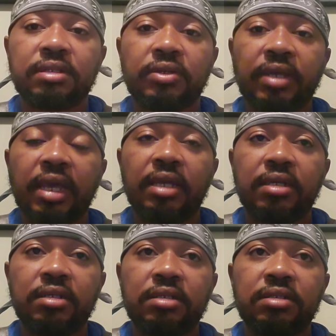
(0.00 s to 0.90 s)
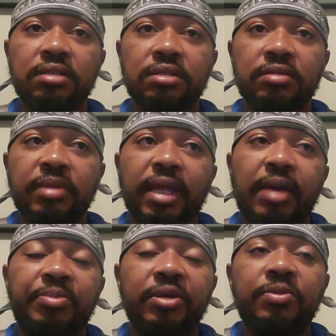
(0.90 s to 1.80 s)
Okay, but
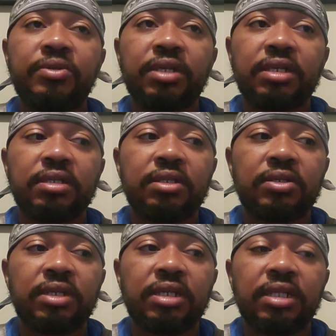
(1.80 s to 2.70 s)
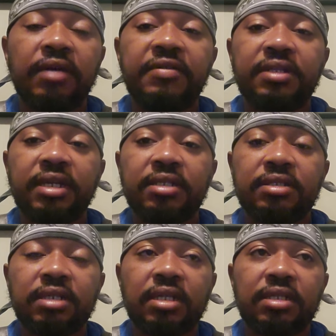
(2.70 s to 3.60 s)
our people, they you know, they love it. They
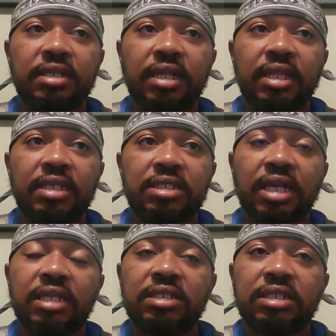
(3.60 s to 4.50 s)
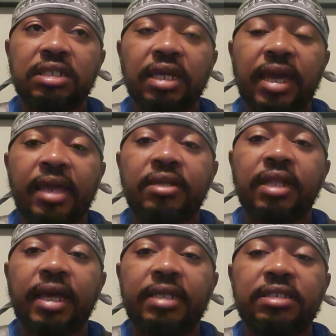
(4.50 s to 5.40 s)
they, they chase it. They
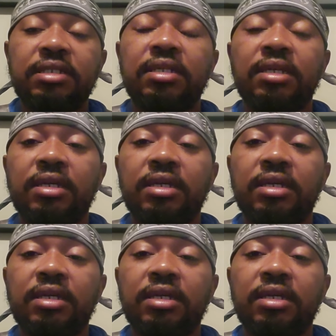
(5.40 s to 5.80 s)
idolize it.